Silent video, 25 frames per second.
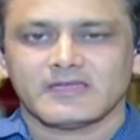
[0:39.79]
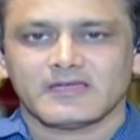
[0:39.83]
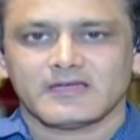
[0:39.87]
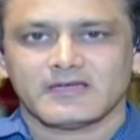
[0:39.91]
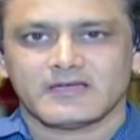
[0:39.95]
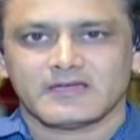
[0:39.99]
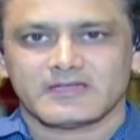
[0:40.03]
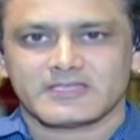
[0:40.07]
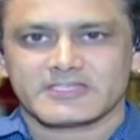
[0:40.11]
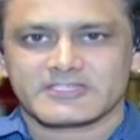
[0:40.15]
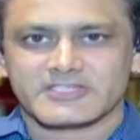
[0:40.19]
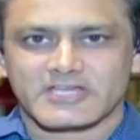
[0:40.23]

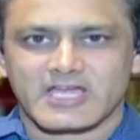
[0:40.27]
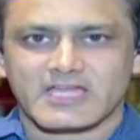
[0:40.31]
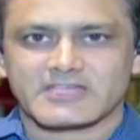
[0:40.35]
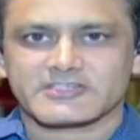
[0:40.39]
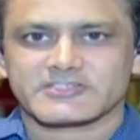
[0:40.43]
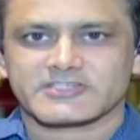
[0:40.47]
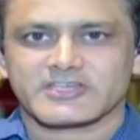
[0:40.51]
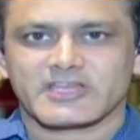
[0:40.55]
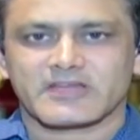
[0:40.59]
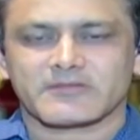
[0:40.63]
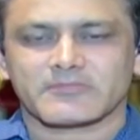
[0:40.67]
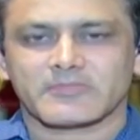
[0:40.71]
Uh,
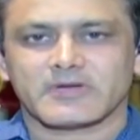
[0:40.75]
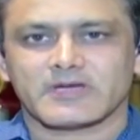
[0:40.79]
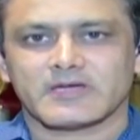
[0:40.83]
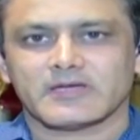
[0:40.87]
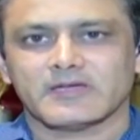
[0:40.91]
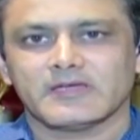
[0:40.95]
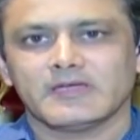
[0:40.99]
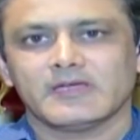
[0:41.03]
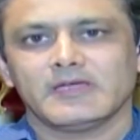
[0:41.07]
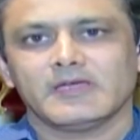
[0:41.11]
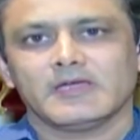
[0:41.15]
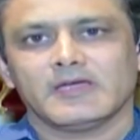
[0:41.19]
Ishan
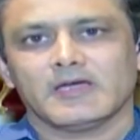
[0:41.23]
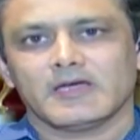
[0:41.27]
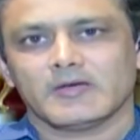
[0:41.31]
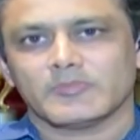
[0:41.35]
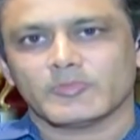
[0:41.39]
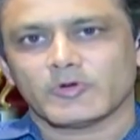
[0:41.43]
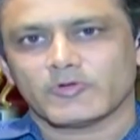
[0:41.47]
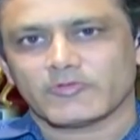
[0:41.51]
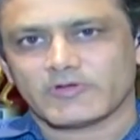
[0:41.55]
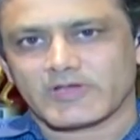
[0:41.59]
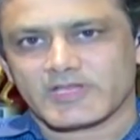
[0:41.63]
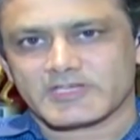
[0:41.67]
Sharma,
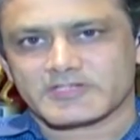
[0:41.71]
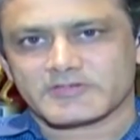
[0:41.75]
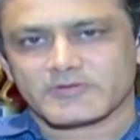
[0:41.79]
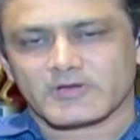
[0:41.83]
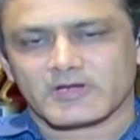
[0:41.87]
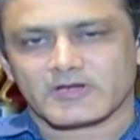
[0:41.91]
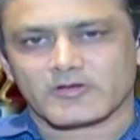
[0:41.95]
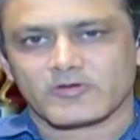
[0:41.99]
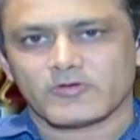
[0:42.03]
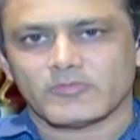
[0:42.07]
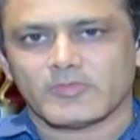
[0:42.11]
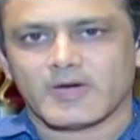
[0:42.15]
uh,
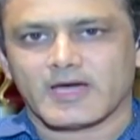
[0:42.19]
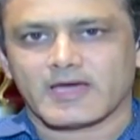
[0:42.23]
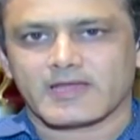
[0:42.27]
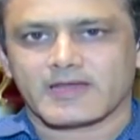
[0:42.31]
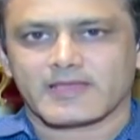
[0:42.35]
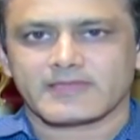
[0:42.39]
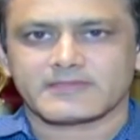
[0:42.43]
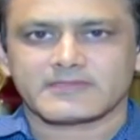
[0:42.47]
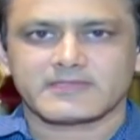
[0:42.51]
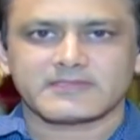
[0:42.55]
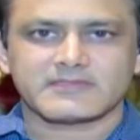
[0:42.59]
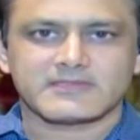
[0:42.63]
Bhuvaneshwar
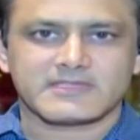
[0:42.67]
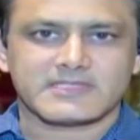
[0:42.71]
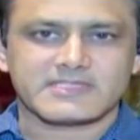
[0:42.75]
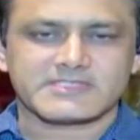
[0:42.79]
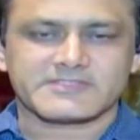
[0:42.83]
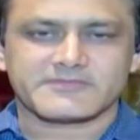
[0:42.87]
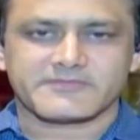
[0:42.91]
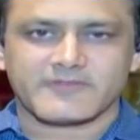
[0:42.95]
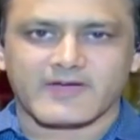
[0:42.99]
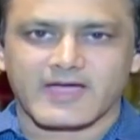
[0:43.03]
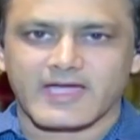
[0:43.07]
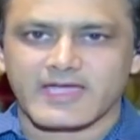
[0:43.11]
Kumar. I think
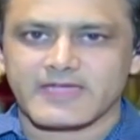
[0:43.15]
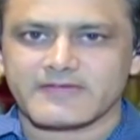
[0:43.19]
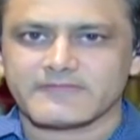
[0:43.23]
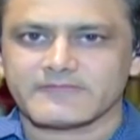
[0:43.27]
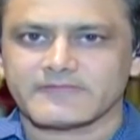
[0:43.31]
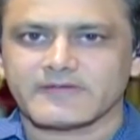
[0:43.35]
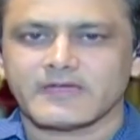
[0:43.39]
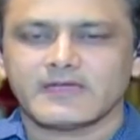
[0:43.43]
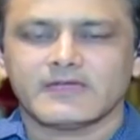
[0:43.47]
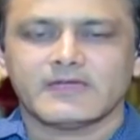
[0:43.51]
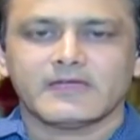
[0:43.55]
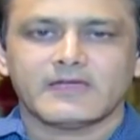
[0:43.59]
these
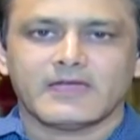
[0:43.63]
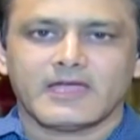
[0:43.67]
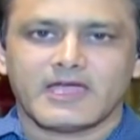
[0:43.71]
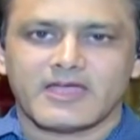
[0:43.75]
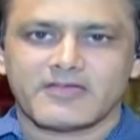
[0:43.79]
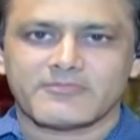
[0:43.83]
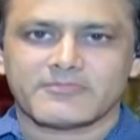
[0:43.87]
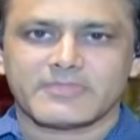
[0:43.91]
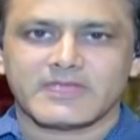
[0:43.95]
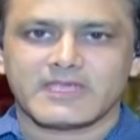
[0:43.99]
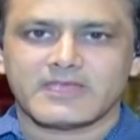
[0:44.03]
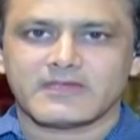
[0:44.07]
five
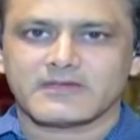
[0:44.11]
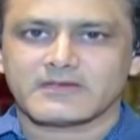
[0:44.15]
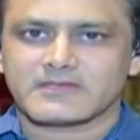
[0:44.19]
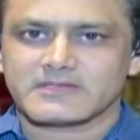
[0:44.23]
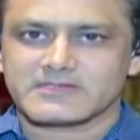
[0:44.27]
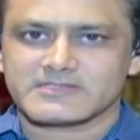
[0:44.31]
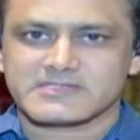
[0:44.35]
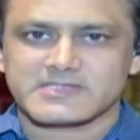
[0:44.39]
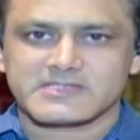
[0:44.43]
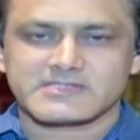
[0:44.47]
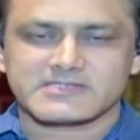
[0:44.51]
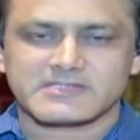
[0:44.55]
have been
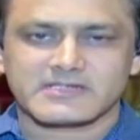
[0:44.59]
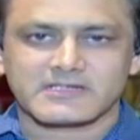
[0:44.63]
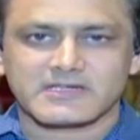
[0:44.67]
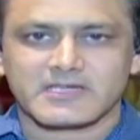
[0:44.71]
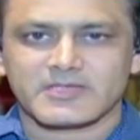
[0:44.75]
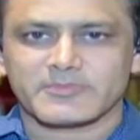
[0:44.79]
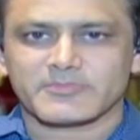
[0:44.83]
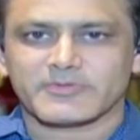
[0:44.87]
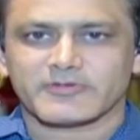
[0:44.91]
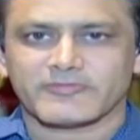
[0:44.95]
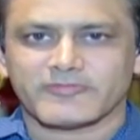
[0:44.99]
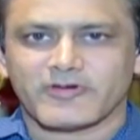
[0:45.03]

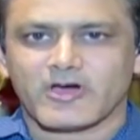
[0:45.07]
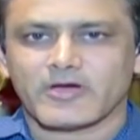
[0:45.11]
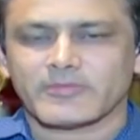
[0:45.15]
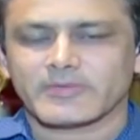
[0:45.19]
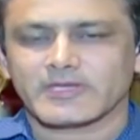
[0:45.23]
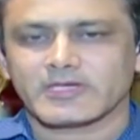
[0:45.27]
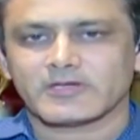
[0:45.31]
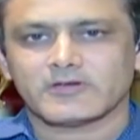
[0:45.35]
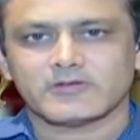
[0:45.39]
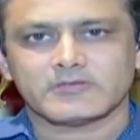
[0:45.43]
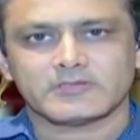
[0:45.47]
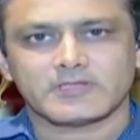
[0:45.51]
consistently
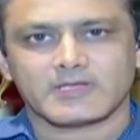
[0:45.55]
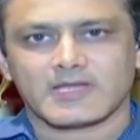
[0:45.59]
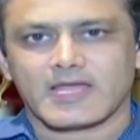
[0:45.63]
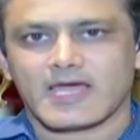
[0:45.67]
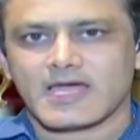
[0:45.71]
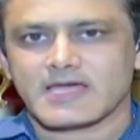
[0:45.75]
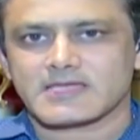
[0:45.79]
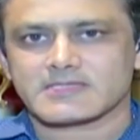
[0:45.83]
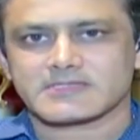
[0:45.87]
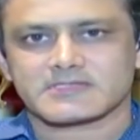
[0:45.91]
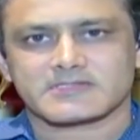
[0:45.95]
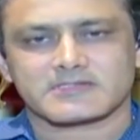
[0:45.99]
performing over the
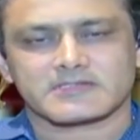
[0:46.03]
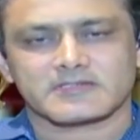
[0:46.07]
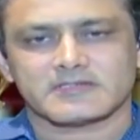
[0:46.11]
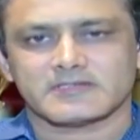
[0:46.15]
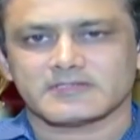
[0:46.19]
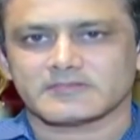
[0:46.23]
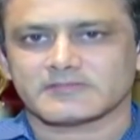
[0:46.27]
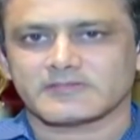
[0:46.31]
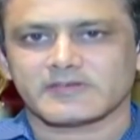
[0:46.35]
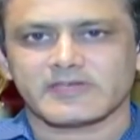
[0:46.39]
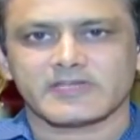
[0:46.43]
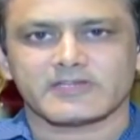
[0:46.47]
last
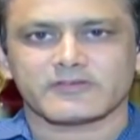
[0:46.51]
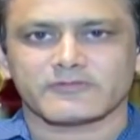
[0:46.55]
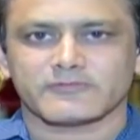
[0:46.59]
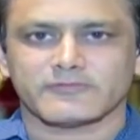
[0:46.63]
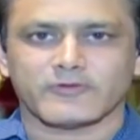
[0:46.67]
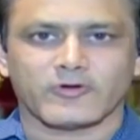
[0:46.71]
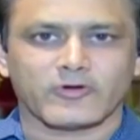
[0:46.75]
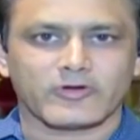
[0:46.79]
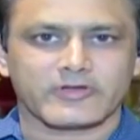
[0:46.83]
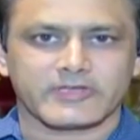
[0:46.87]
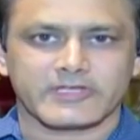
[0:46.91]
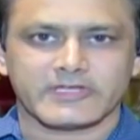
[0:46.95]
uh, three to
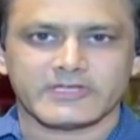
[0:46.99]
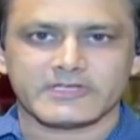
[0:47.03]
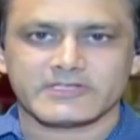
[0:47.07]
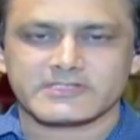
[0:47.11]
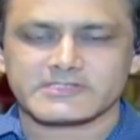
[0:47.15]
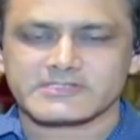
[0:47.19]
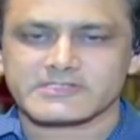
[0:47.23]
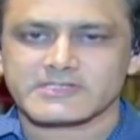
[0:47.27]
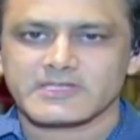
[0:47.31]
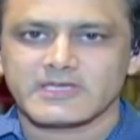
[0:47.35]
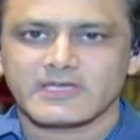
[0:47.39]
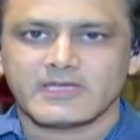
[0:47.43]
four
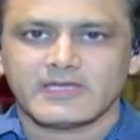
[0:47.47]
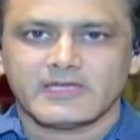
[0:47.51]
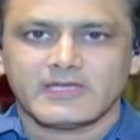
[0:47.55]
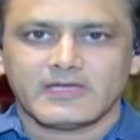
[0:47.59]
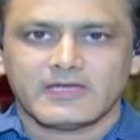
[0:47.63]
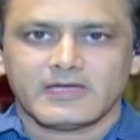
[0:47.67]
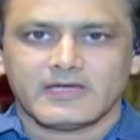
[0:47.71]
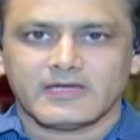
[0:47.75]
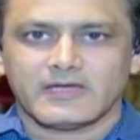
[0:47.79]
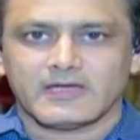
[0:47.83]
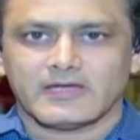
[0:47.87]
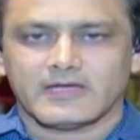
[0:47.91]
years
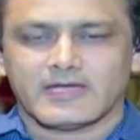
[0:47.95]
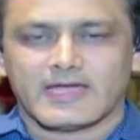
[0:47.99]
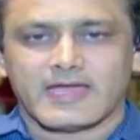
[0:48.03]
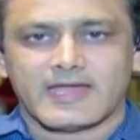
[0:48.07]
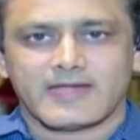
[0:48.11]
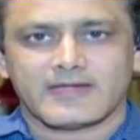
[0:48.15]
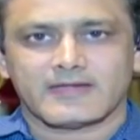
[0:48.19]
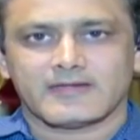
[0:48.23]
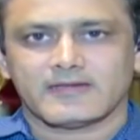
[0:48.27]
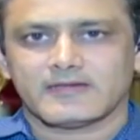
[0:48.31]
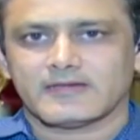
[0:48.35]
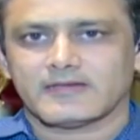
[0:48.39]
uh,
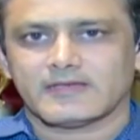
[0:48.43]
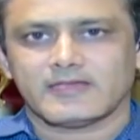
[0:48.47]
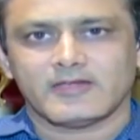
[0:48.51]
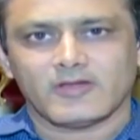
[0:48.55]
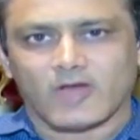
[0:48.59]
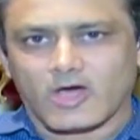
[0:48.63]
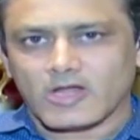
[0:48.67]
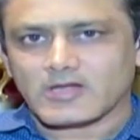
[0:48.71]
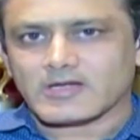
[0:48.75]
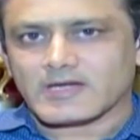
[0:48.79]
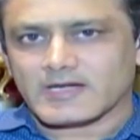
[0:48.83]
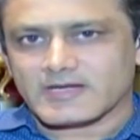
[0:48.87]
and
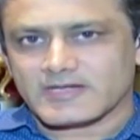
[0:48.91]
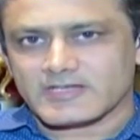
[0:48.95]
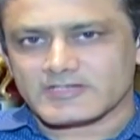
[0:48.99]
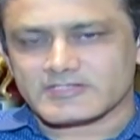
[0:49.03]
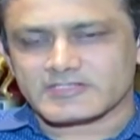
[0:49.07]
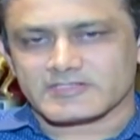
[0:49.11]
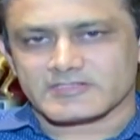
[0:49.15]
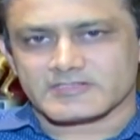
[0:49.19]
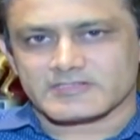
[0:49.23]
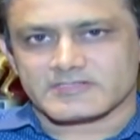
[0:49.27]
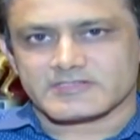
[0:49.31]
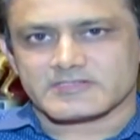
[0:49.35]
in all
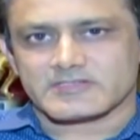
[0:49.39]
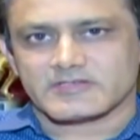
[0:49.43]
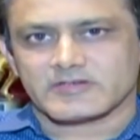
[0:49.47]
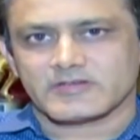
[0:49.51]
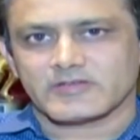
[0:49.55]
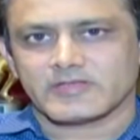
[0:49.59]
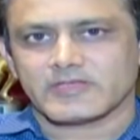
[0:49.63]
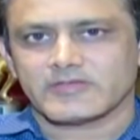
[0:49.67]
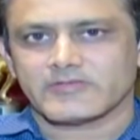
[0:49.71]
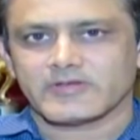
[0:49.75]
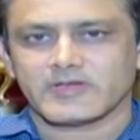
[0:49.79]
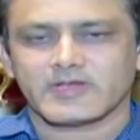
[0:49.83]
conditions. You
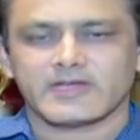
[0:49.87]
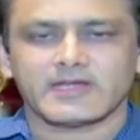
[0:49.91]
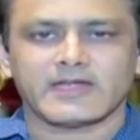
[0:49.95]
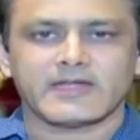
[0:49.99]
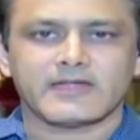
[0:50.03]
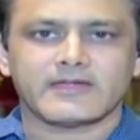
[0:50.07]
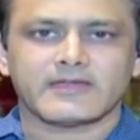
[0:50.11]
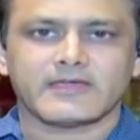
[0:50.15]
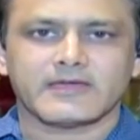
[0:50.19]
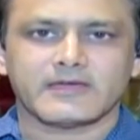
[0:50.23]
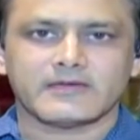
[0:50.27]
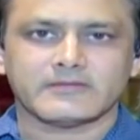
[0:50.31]
know, even in
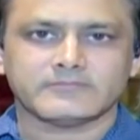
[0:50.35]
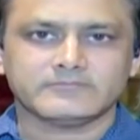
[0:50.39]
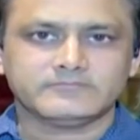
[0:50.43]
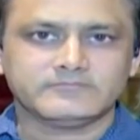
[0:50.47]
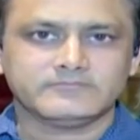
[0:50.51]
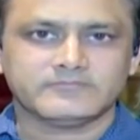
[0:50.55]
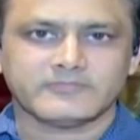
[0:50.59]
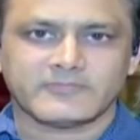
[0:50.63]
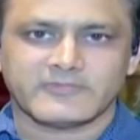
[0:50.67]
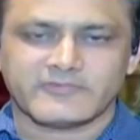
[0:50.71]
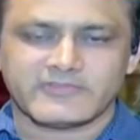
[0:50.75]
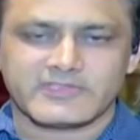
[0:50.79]
India,
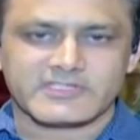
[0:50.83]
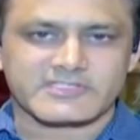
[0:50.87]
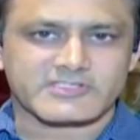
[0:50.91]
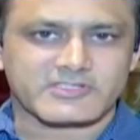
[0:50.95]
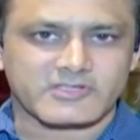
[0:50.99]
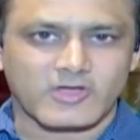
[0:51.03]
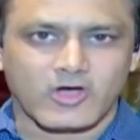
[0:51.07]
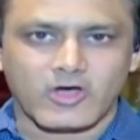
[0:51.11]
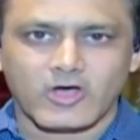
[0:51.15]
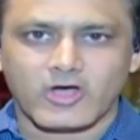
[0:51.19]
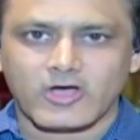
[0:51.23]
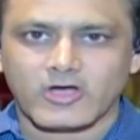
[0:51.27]
we
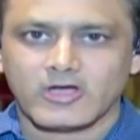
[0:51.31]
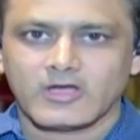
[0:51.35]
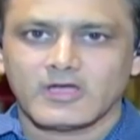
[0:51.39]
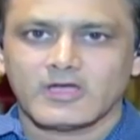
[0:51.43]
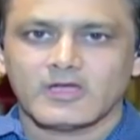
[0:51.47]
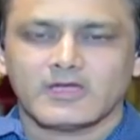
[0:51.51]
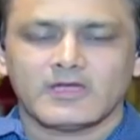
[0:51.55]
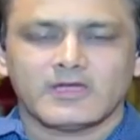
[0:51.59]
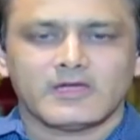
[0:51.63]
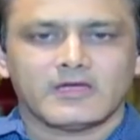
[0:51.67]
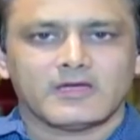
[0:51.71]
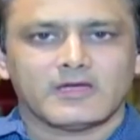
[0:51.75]
saw
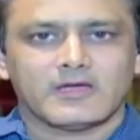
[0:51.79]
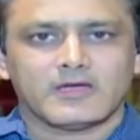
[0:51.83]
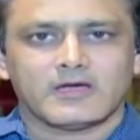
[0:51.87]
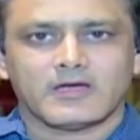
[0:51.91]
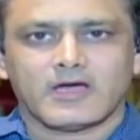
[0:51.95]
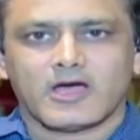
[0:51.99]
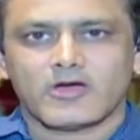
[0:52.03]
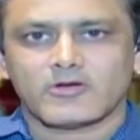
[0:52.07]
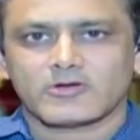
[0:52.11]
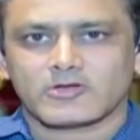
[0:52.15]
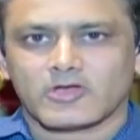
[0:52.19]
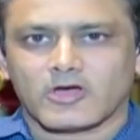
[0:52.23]
uh,
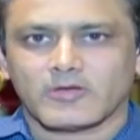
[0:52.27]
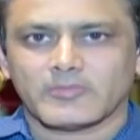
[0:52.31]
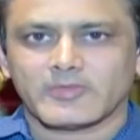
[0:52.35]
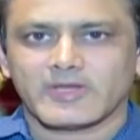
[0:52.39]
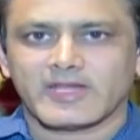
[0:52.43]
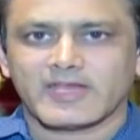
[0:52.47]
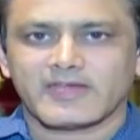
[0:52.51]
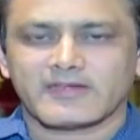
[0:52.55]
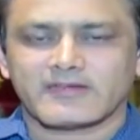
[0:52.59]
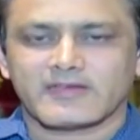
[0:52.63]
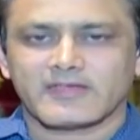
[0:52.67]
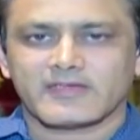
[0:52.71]
how
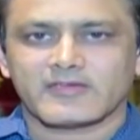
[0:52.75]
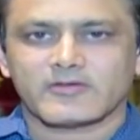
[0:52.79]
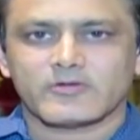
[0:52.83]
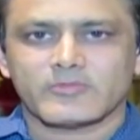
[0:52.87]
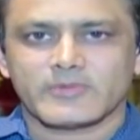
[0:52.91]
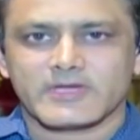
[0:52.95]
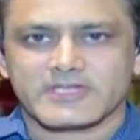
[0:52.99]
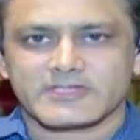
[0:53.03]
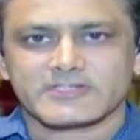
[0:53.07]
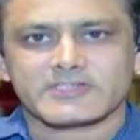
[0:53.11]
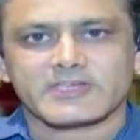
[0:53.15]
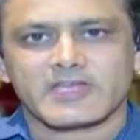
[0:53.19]
dominating
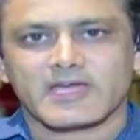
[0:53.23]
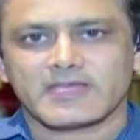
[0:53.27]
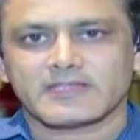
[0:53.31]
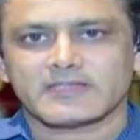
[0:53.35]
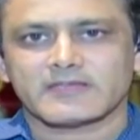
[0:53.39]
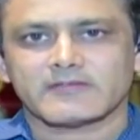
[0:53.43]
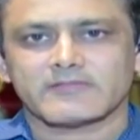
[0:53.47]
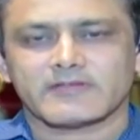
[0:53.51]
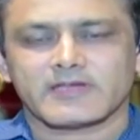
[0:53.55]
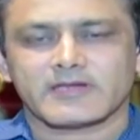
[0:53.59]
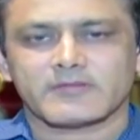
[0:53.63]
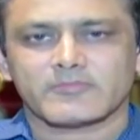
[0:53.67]
Umesh
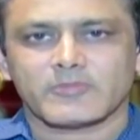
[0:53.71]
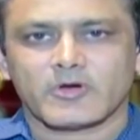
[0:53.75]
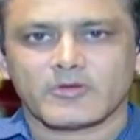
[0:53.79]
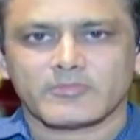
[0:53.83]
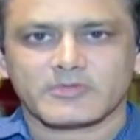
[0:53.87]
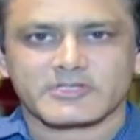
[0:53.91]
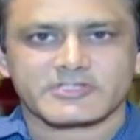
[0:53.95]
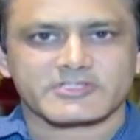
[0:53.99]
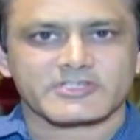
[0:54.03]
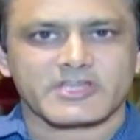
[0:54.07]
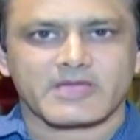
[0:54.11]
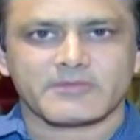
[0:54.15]
Yadav and
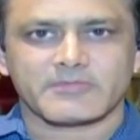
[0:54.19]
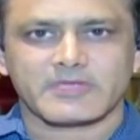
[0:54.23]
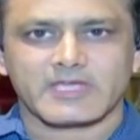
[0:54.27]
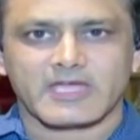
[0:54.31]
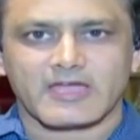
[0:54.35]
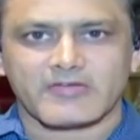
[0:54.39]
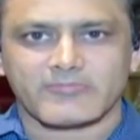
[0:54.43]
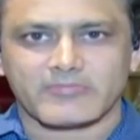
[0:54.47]
Mohammad Shami